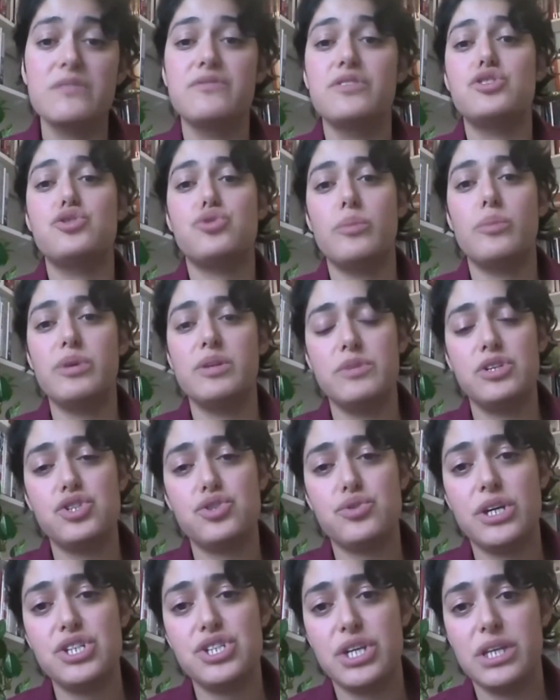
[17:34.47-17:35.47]
of the Trump
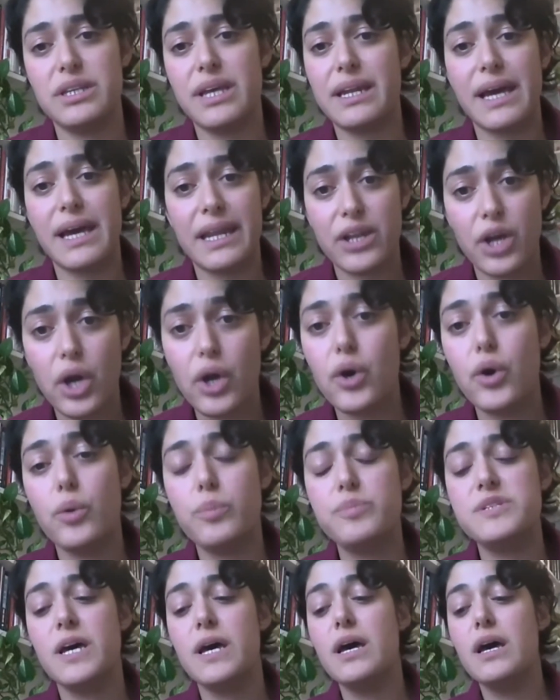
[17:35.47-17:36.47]
administration that had
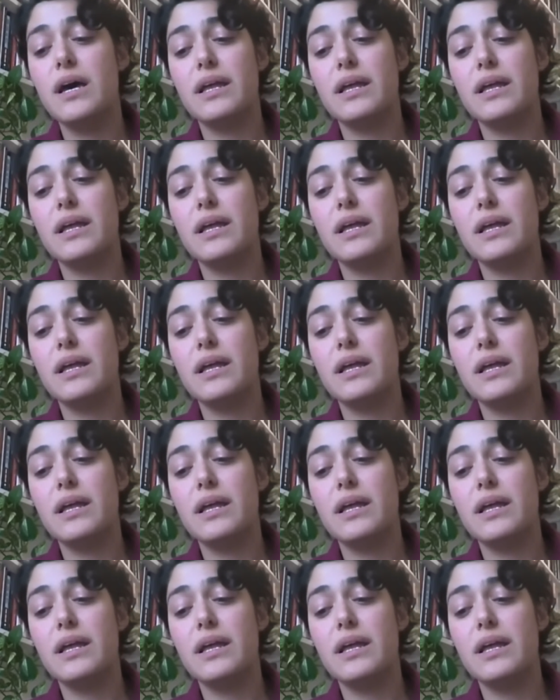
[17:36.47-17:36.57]
hoped